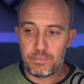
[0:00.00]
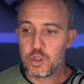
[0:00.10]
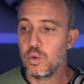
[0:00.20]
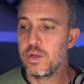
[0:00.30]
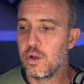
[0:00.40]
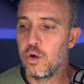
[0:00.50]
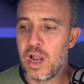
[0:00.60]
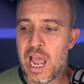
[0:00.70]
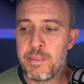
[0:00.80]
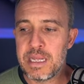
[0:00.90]
surely
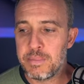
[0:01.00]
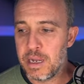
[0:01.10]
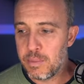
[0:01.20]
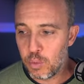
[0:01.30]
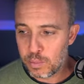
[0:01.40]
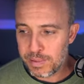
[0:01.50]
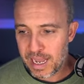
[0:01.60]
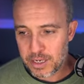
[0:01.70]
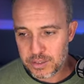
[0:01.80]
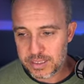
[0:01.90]
how many people would be
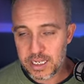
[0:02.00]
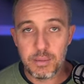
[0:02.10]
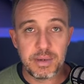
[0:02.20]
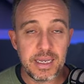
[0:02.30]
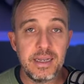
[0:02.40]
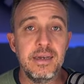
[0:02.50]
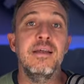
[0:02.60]
actually coming in